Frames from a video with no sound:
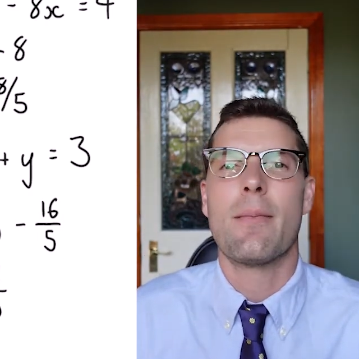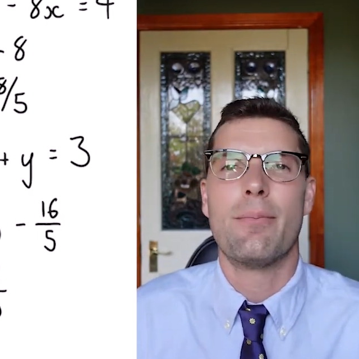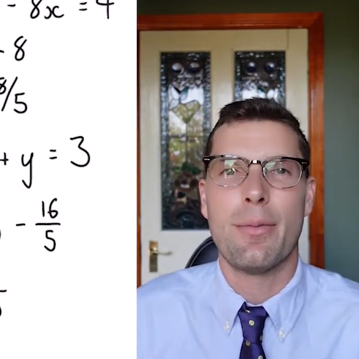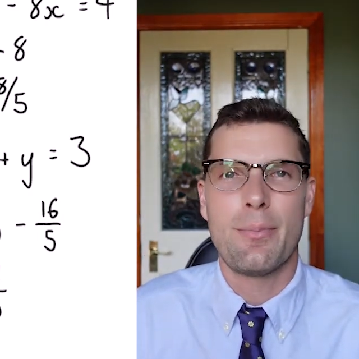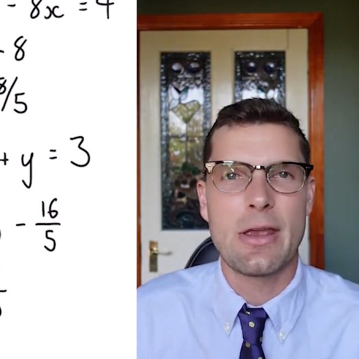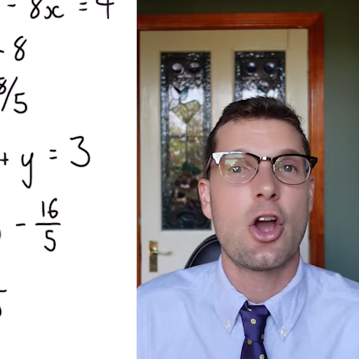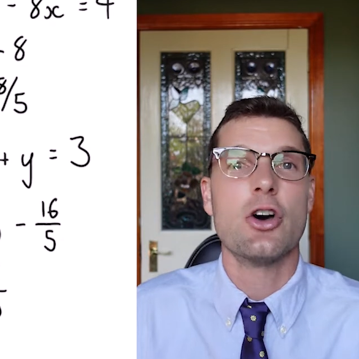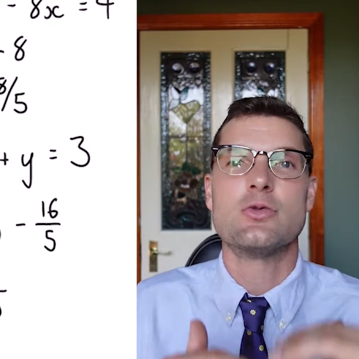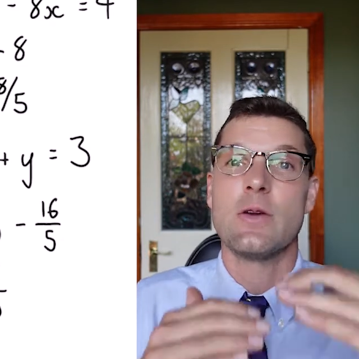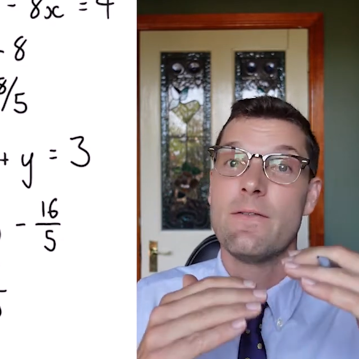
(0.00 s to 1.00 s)
but
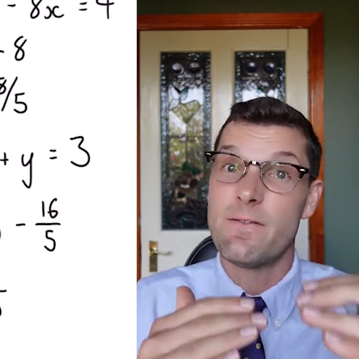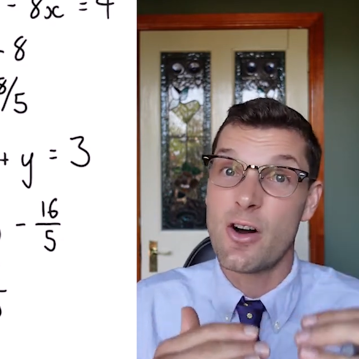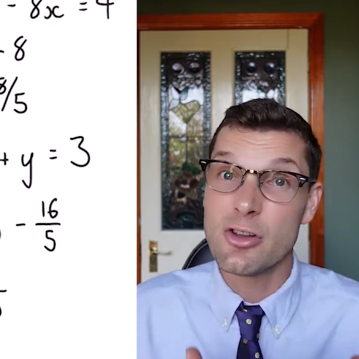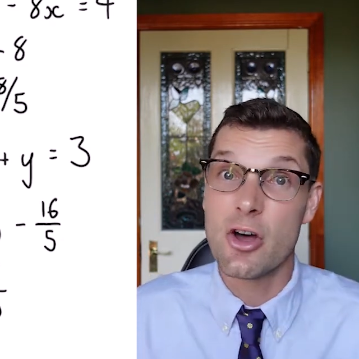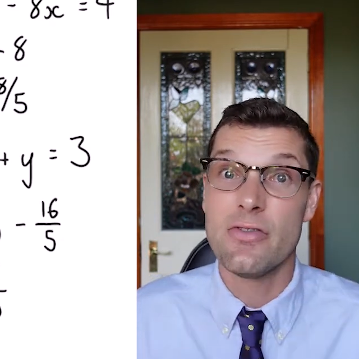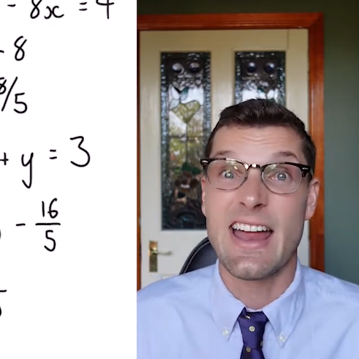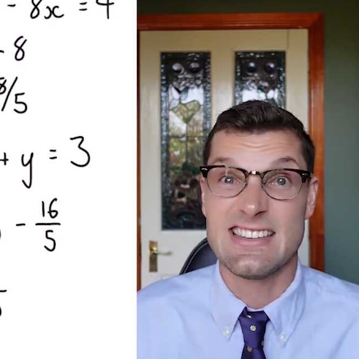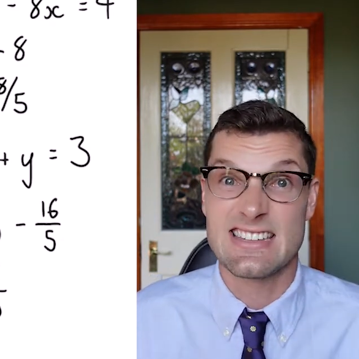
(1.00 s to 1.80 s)
because we've followed that